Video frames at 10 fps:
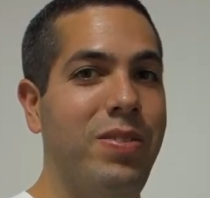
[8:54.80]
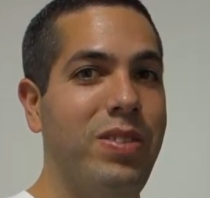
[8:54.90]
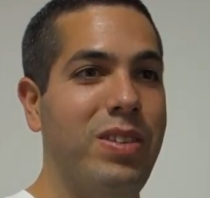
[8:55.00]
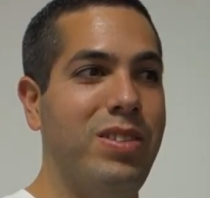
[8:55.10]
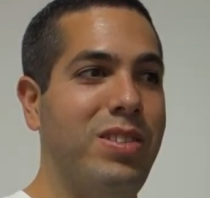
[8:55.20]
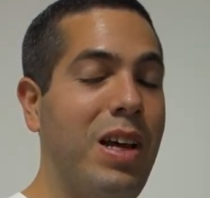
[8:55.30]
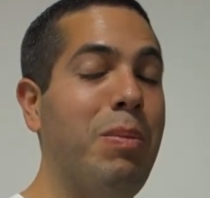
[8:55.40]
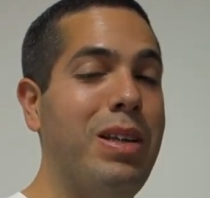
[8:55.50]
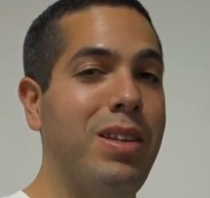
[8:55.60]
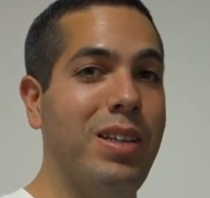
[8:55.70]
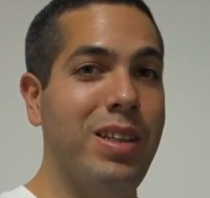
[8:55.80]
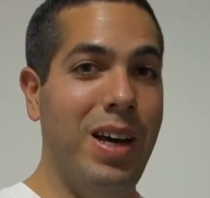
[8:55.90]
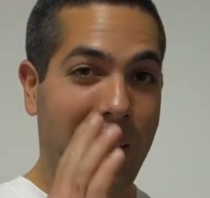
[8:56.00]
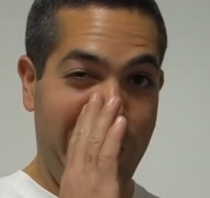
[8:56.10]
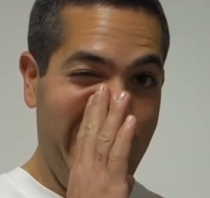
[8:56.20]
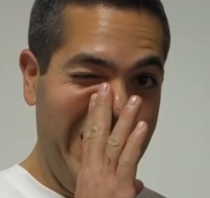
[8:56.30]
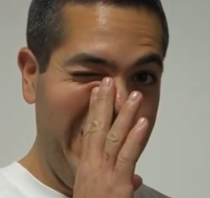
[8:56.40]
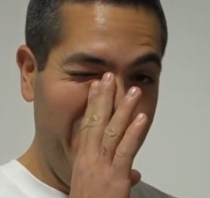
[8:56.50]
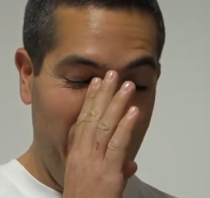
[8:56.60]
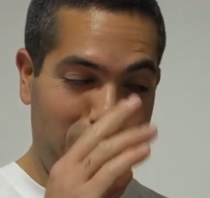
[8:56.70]
That's basically I
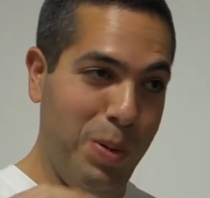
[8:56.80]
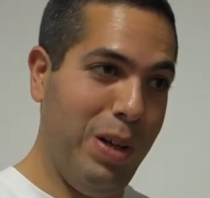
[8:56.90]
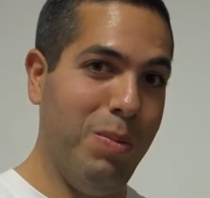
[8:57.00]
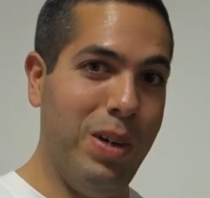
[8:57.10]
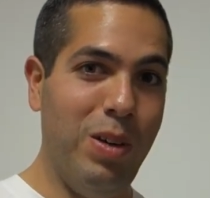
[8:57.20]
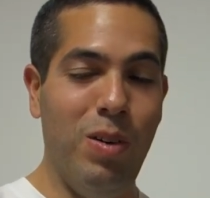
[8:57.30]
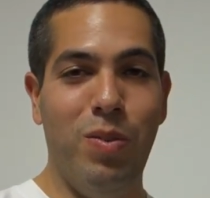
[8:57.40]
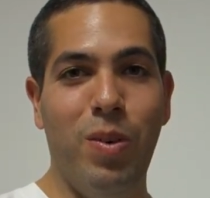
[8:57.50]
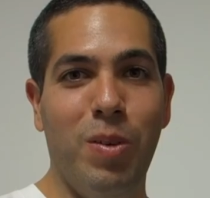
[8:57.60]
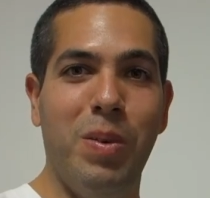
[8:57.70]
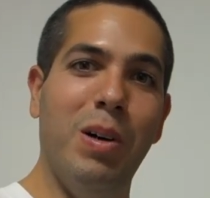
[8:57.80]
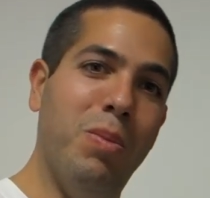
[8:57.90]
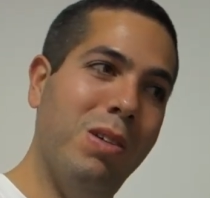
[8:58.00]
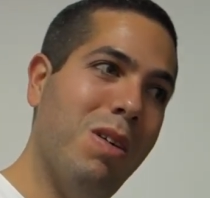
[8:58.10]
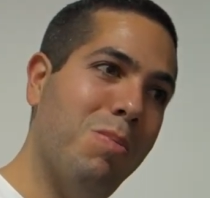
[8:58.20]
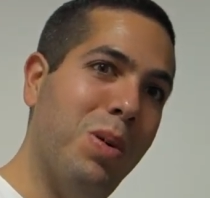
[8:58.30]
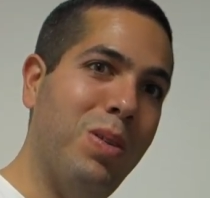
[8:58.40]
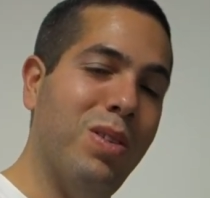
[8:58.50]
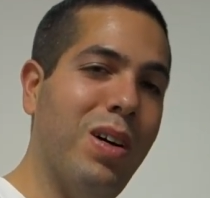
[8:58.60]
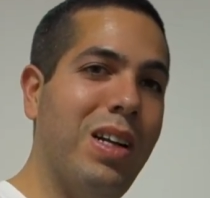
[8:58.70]
cussed while putting my uniform on, putting my boots on,